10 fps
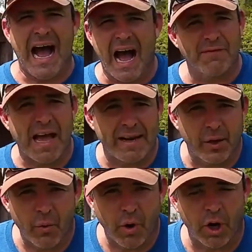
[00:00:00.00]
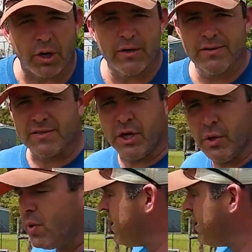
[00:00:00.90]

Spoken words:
I've got to go to work, so